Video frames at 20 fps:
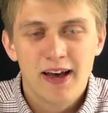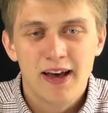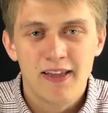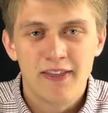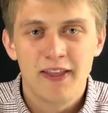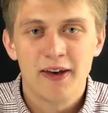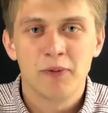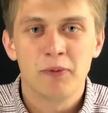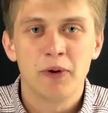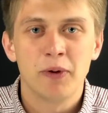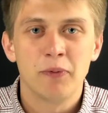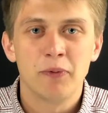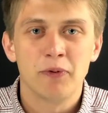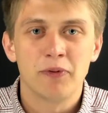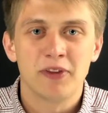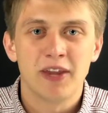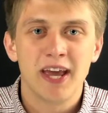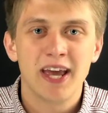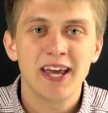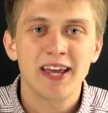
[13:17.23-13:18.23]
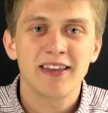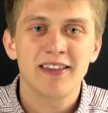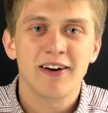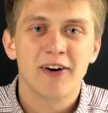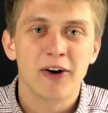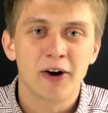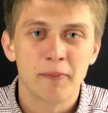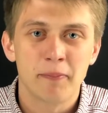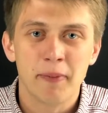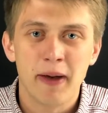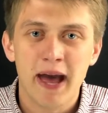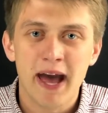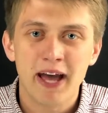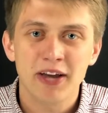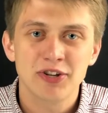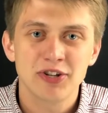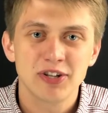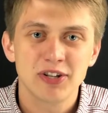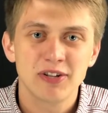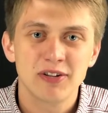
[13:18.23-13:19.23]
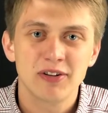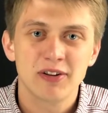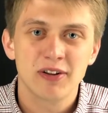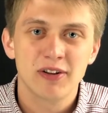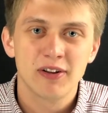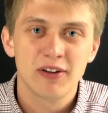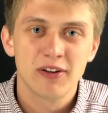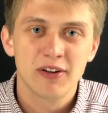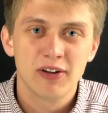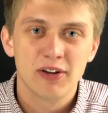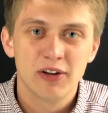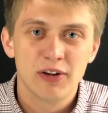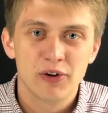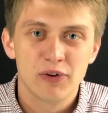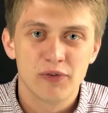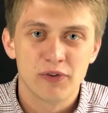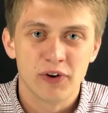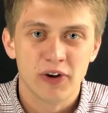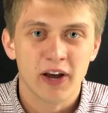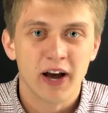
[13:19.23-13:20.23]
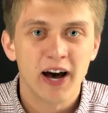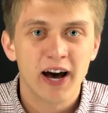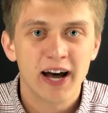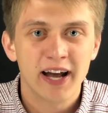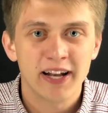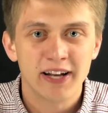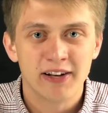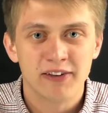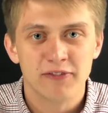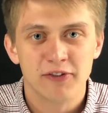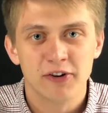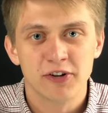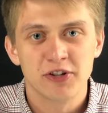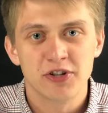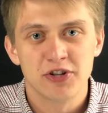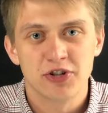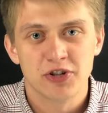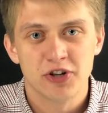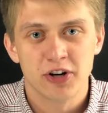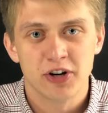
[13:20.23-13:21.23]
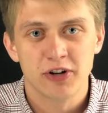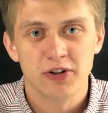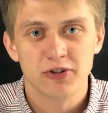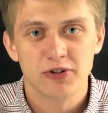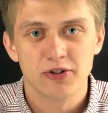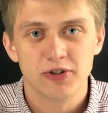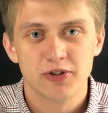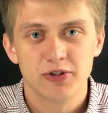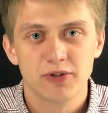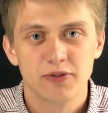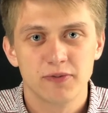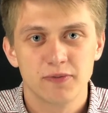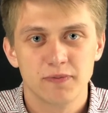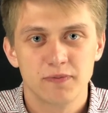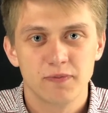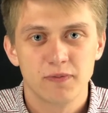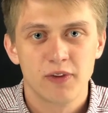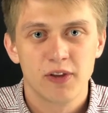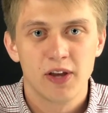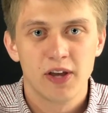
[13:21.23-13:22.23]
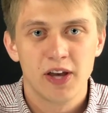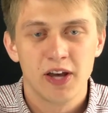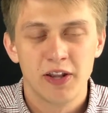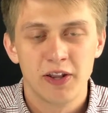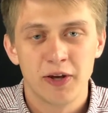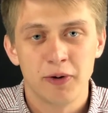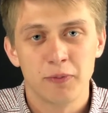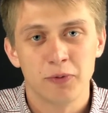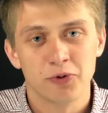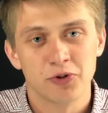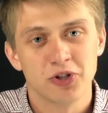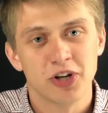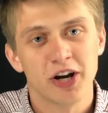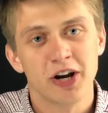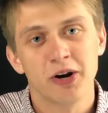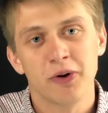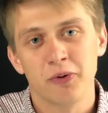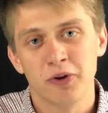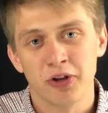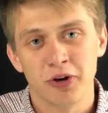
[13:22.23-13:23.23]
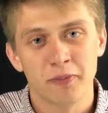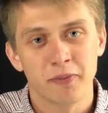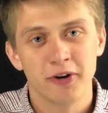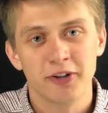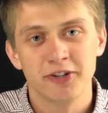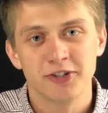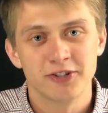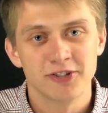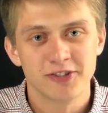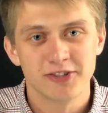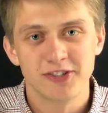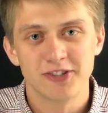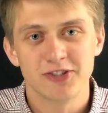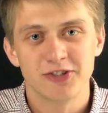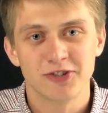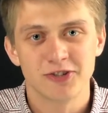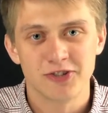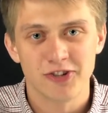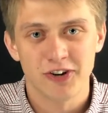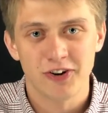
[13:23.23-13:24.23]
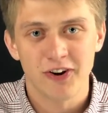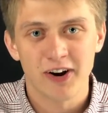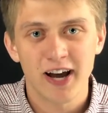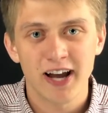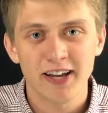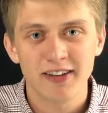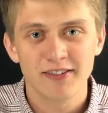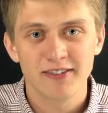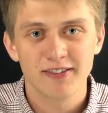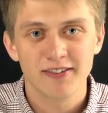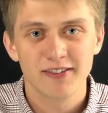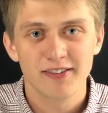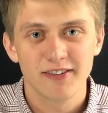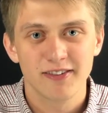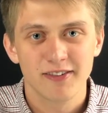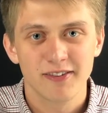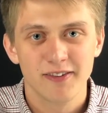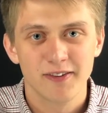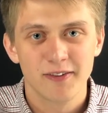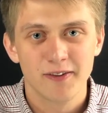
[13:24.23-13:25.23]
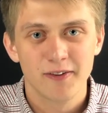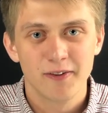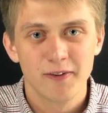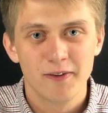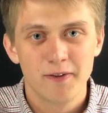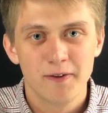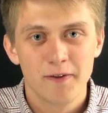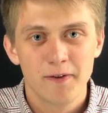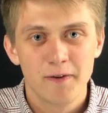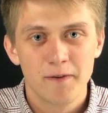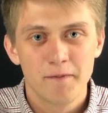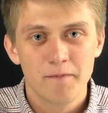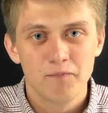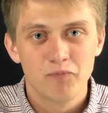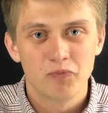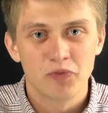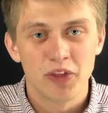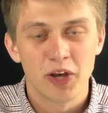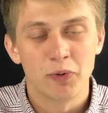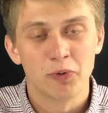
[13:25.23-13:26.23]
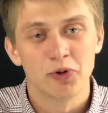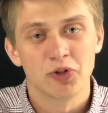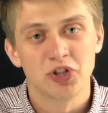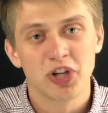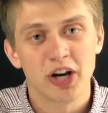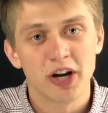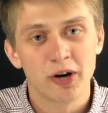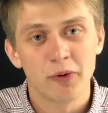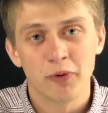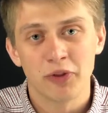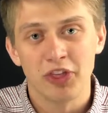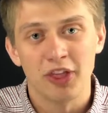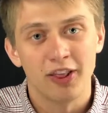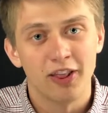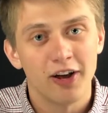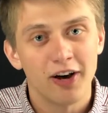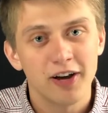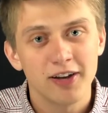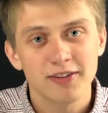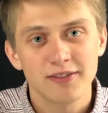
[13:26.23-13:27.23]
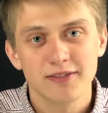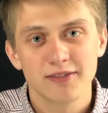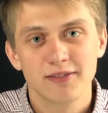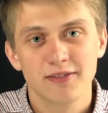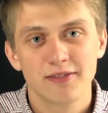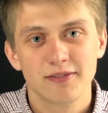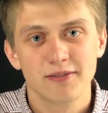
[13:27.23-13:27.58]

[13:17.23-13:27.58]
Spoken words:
And that we will take our passion for God and for his church, and that we'll share it with our brothers and sisters in Christ, that we'll share it with the lost,